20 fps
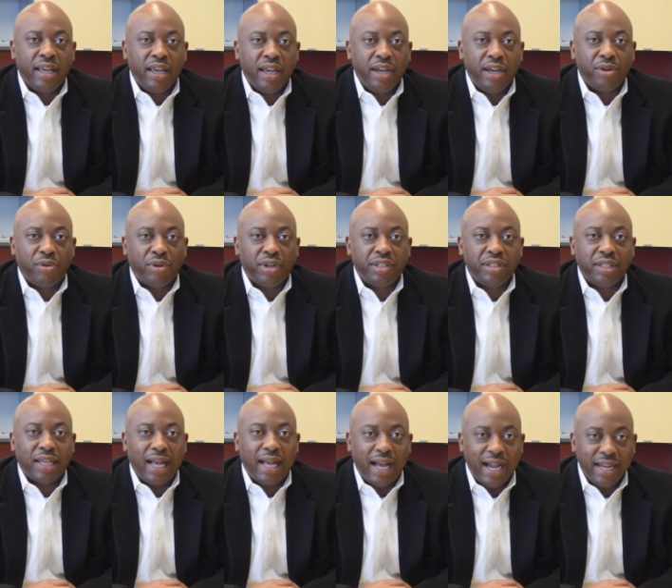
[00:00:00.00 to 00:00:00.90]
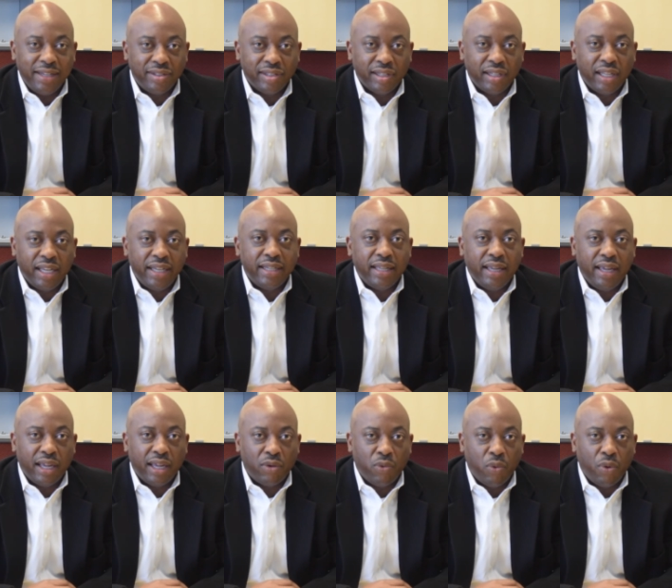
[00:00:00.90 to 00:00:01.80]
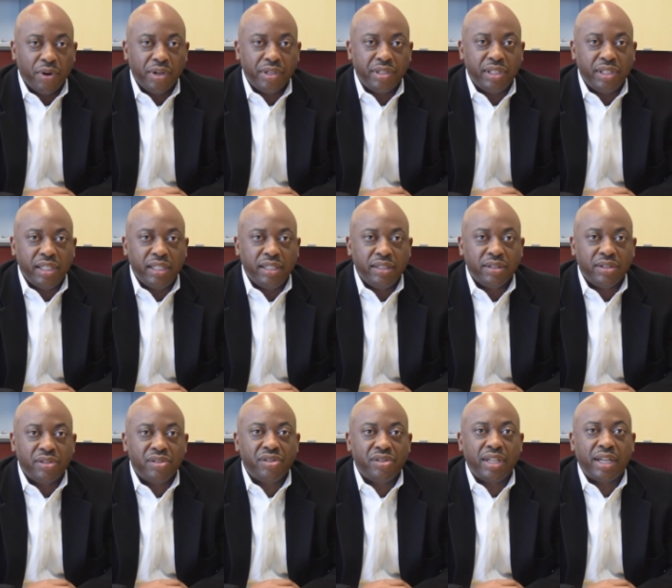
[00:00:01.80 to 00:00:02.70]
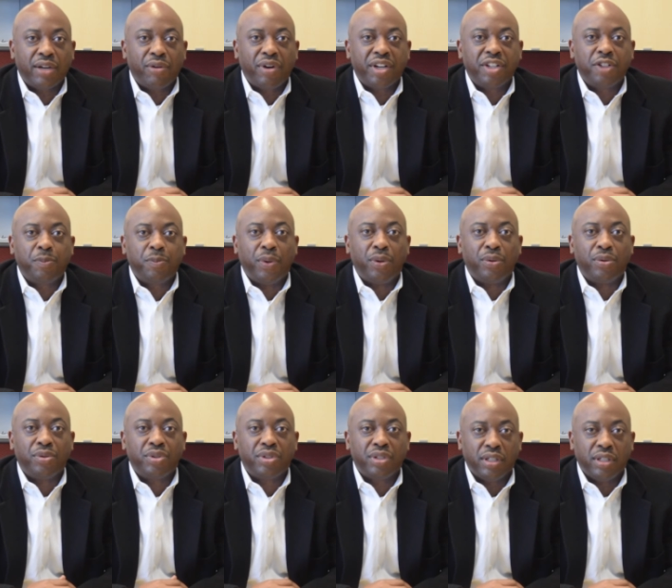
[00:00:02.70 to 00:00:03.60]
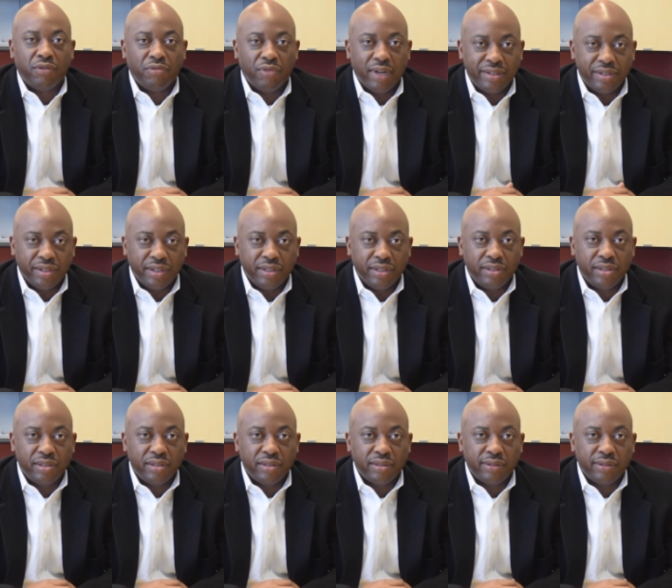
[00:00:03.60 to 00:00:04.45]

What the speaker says: in order to isolate and quarantine sick or exposed residents.